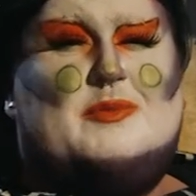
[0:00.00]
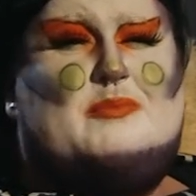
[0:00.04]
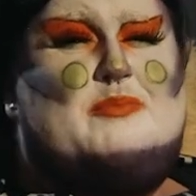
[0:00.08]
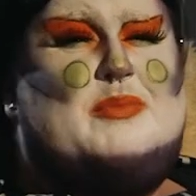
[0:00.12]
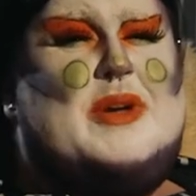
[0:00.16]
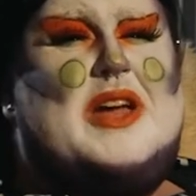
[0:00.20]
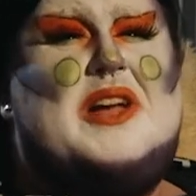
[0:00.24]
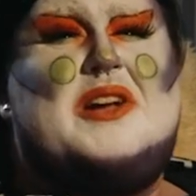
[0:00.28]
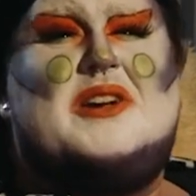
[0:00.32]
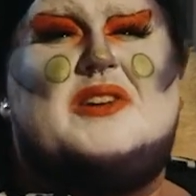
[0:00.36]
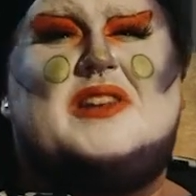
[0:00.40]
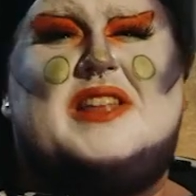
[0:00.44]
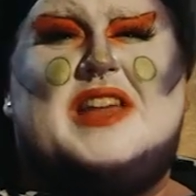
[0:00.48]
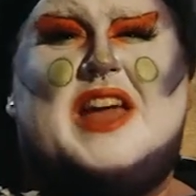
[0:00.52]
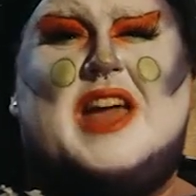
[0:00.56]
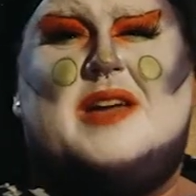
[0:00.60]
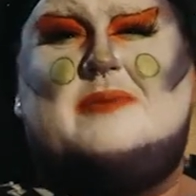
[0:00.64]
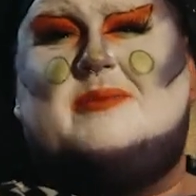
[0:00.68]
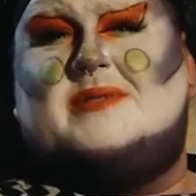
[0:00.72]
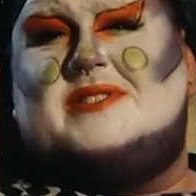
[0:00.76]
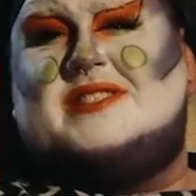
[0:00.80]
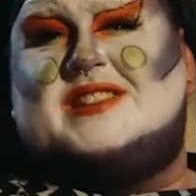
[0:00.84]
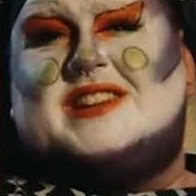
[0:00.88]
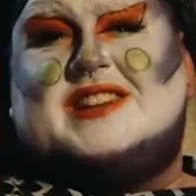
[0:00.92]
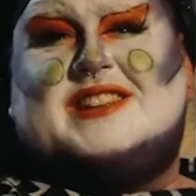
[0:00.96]
barely
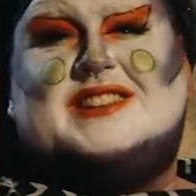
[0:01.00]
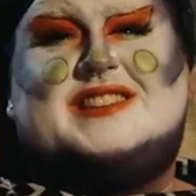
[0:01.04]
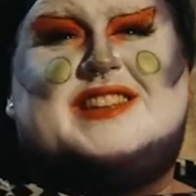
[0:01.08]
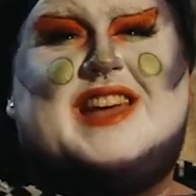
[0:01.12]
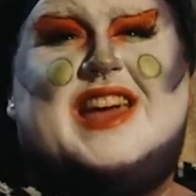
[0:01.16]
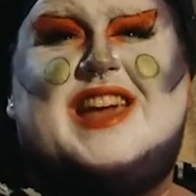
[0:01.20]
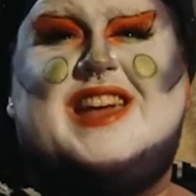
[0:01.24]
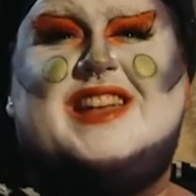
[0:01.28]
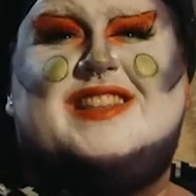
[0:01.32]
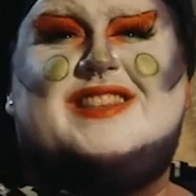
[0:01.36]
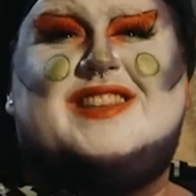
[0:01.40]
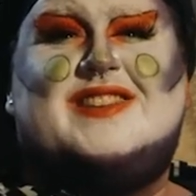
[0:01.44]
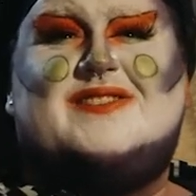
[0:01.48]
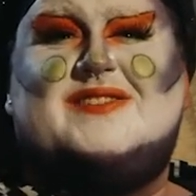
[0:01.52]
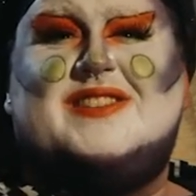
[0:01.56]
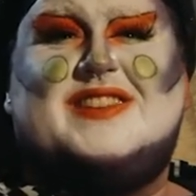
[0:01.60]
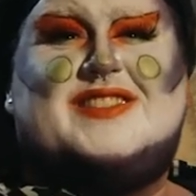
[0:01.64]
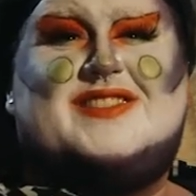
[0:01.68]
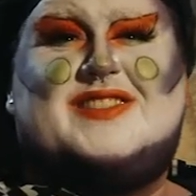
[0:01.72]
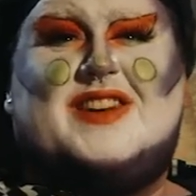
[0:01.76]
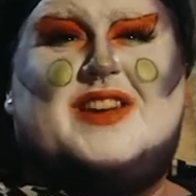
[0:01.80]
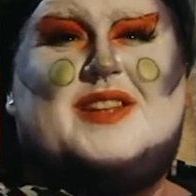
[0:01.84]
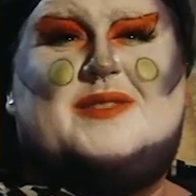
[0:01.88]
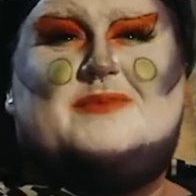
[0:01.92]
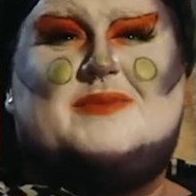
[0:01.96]
able to contain their
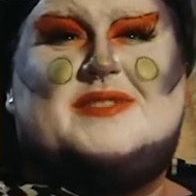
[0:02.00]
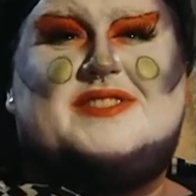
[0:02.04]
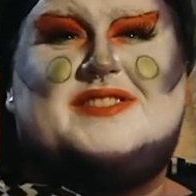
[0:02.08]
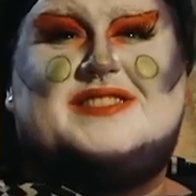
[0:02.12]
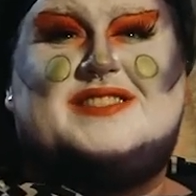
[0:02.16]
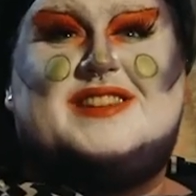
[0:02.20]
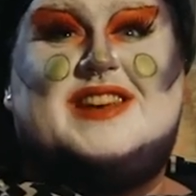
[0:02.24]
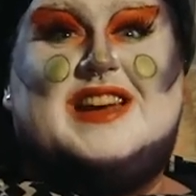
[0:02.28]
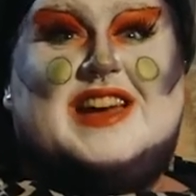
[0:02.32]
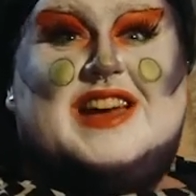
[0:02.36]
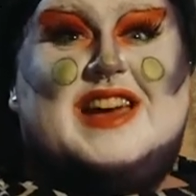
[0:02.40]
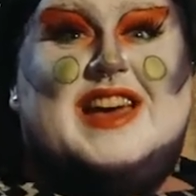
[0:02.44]
excitement.